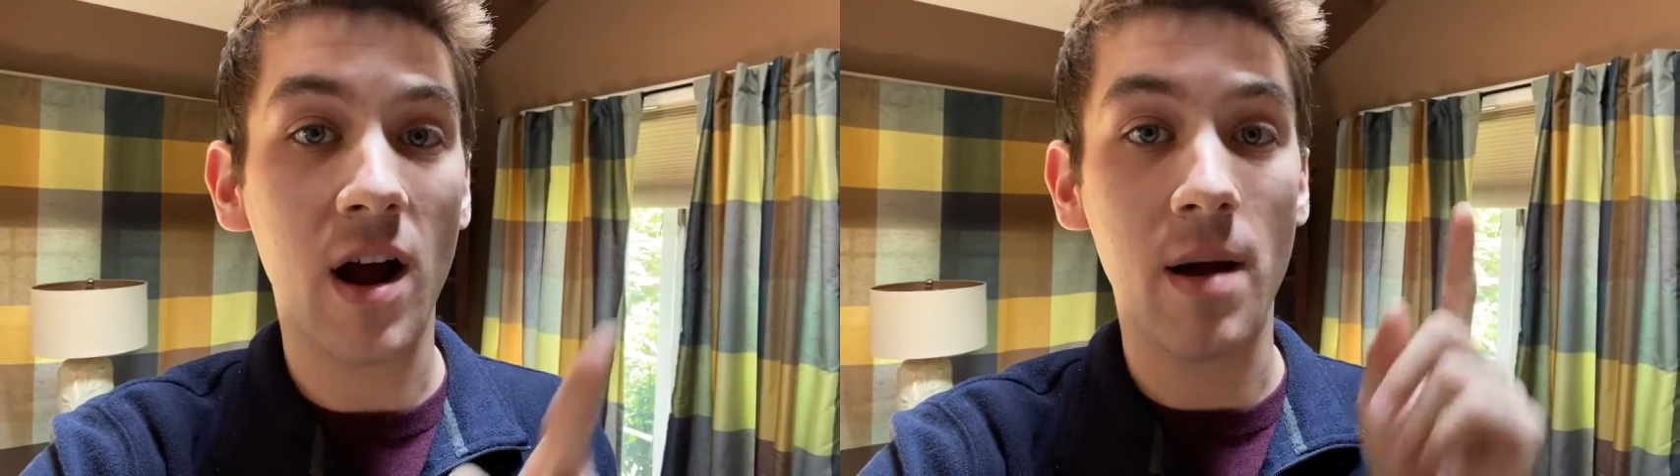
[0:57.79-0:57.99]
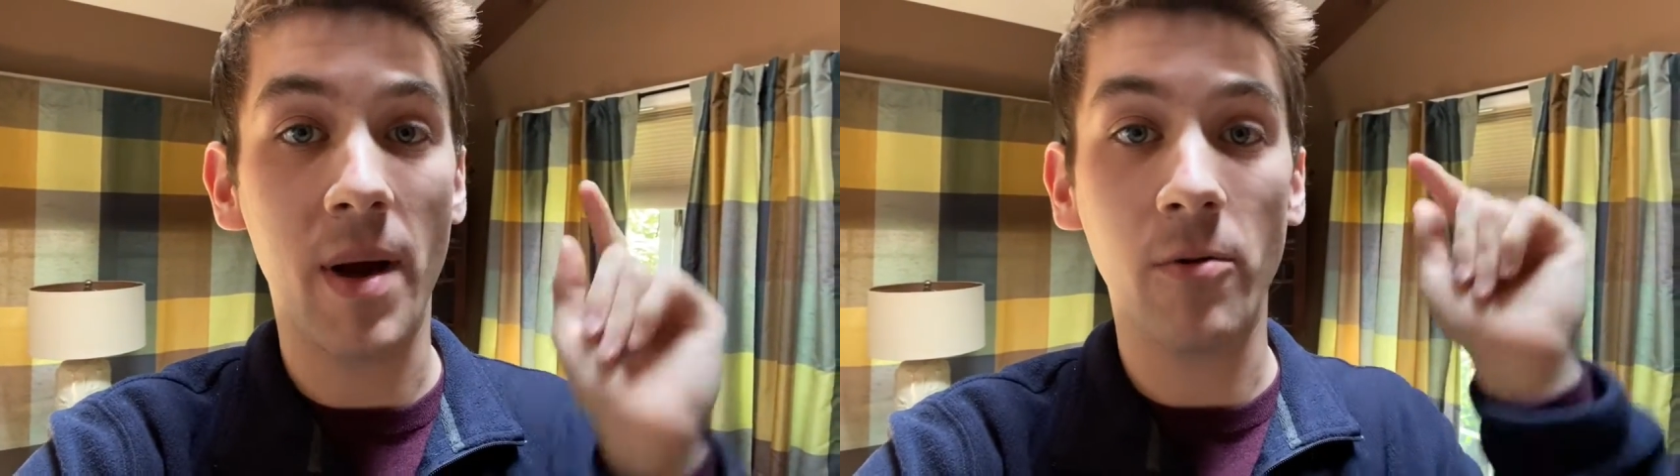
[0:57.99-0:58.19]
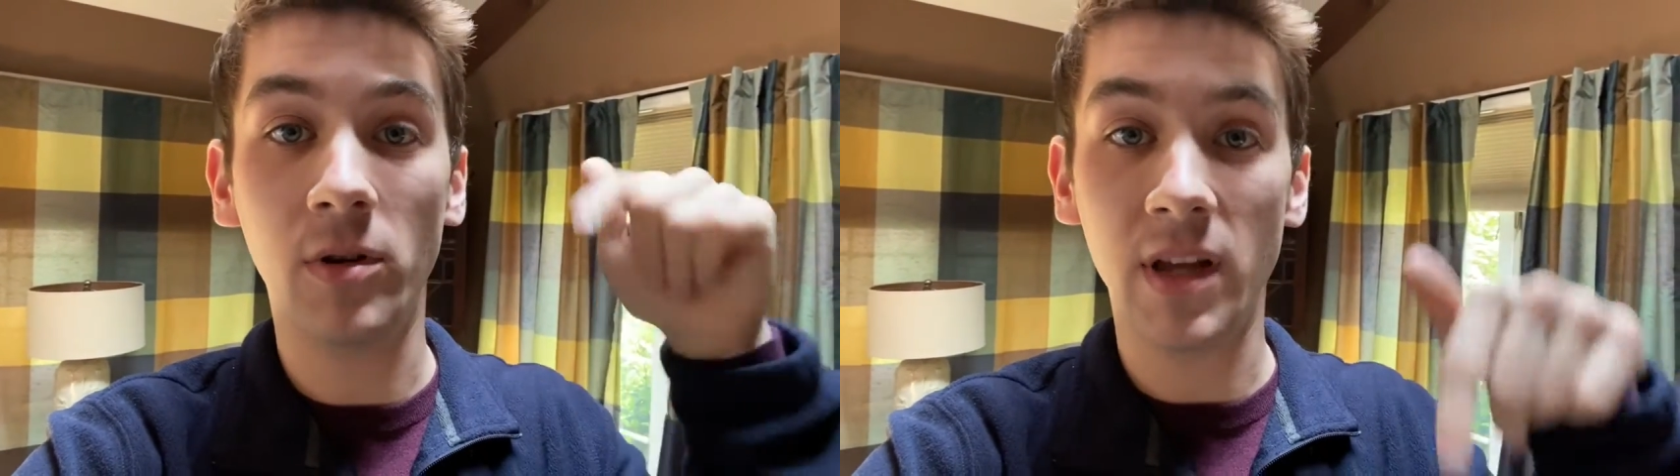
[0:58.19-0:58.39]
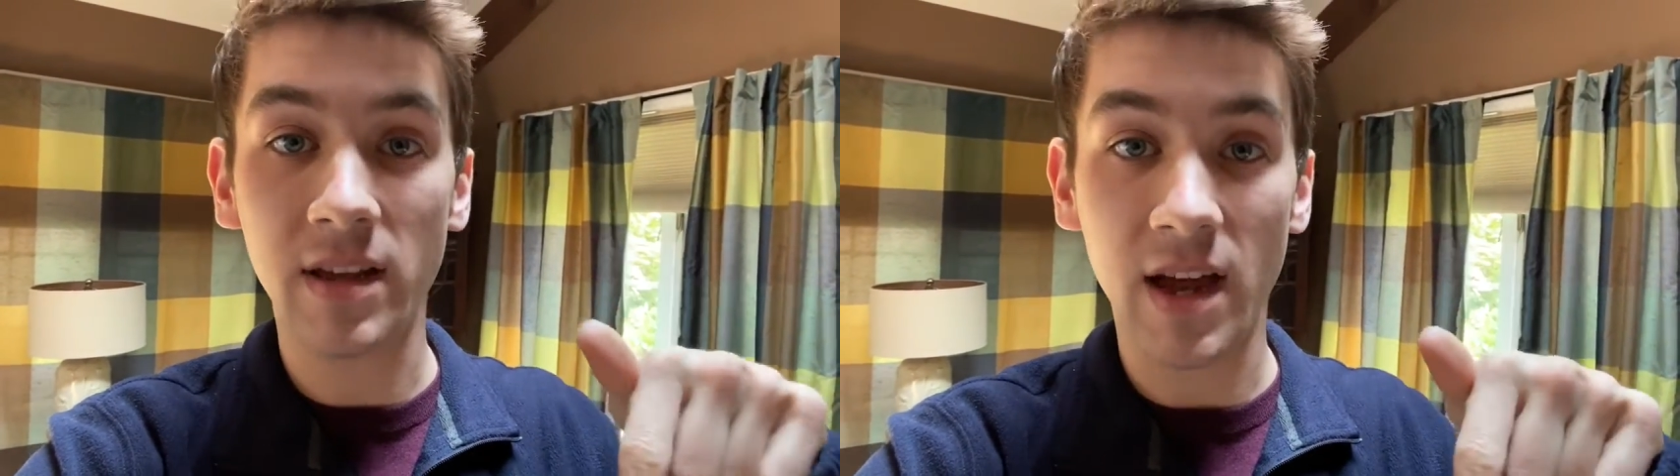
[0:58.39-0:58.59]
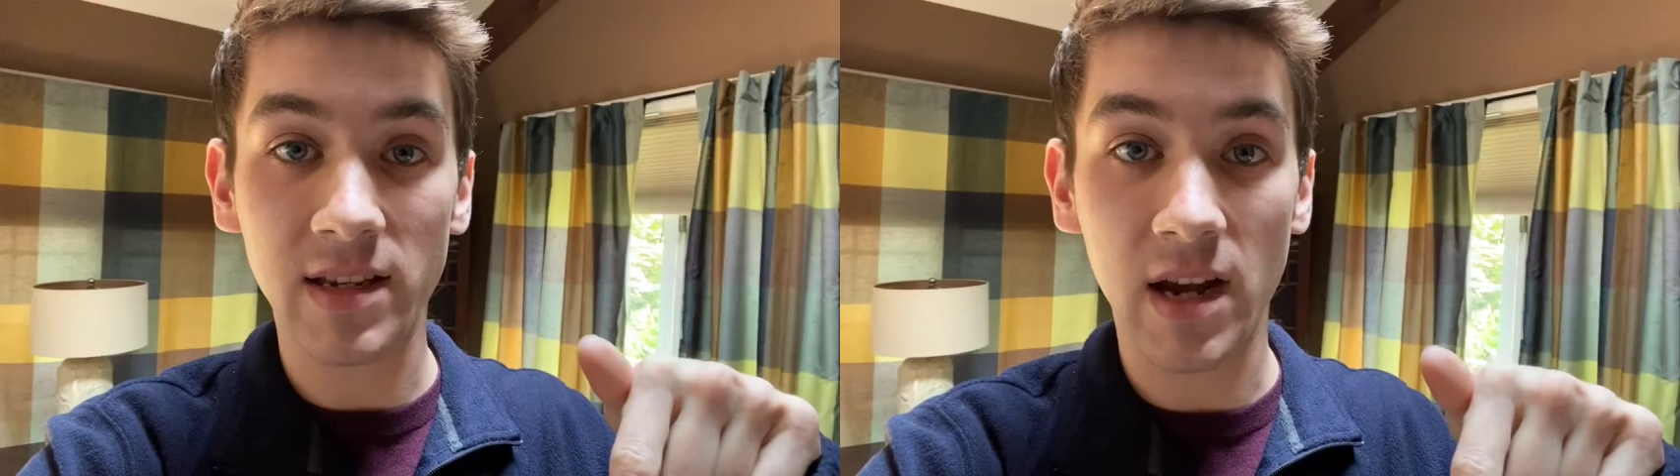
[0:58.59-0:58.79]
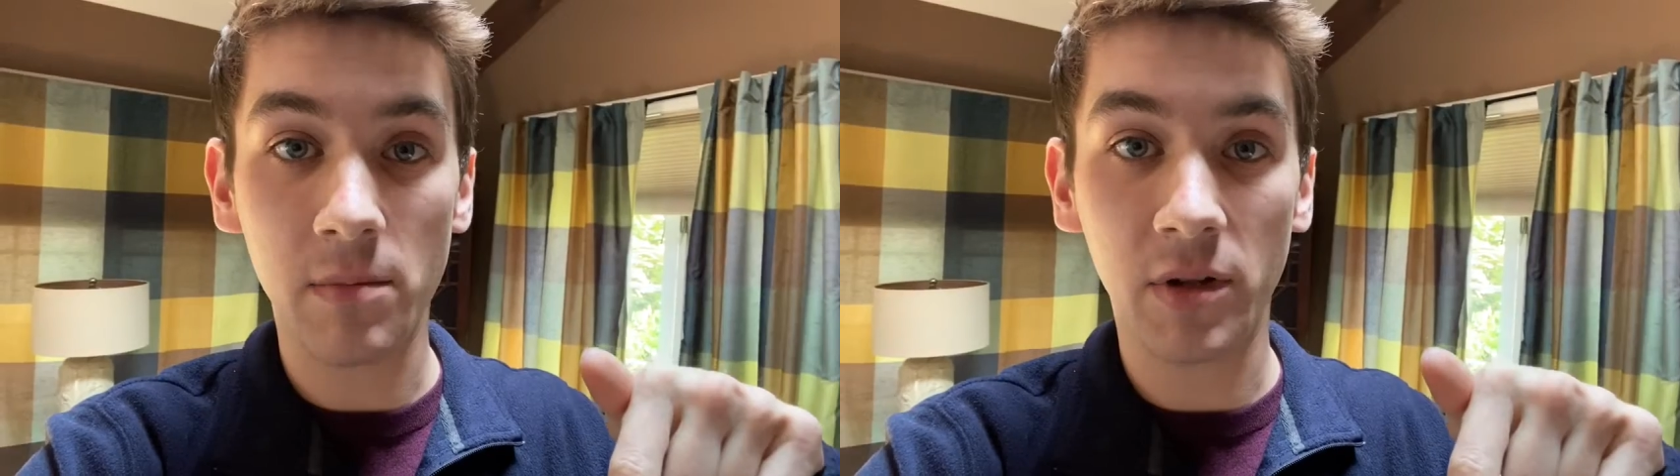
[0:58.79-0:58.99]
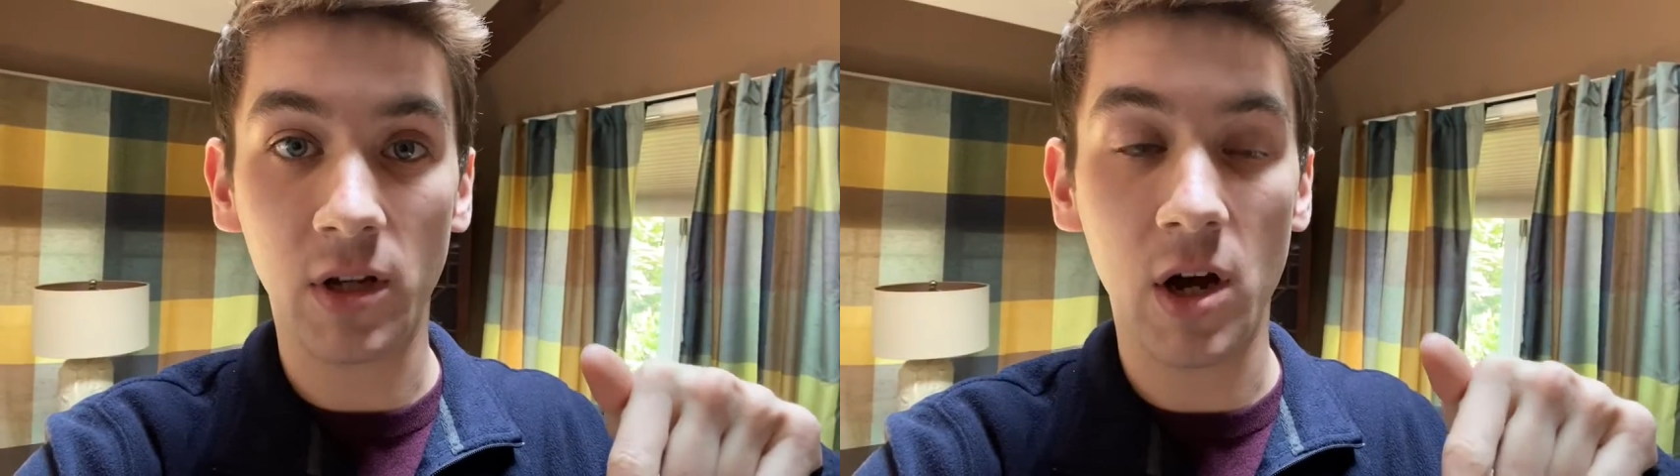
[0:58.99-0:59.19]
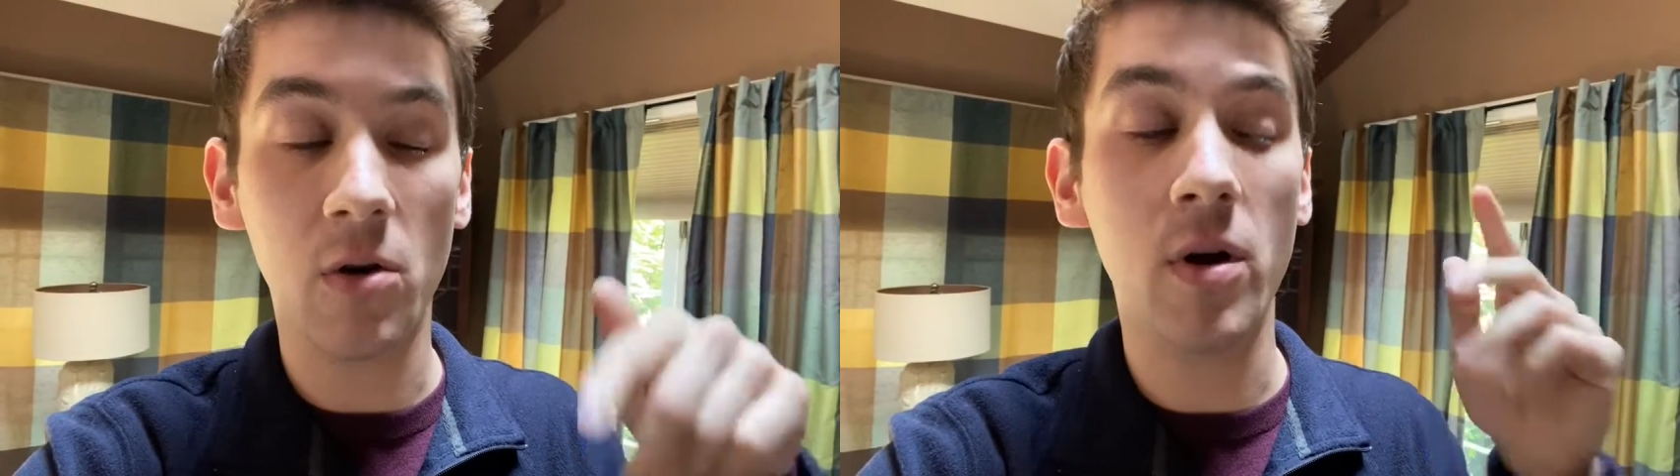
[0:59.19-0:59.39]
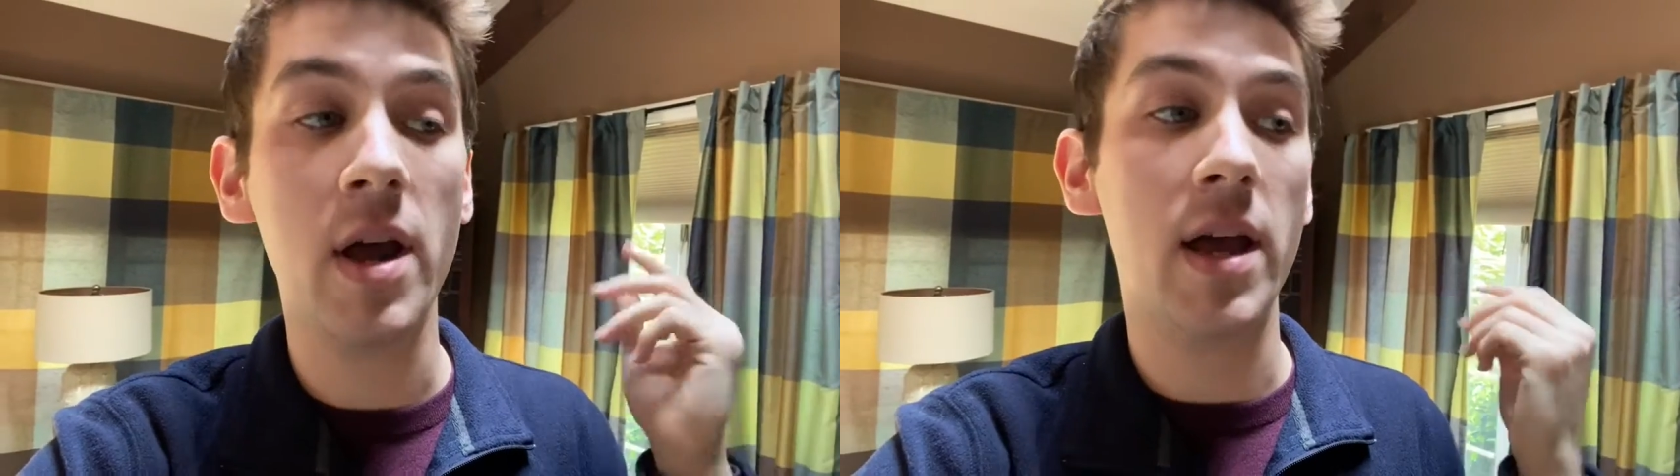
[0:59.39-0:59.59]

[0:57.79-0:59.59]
I will link that down below.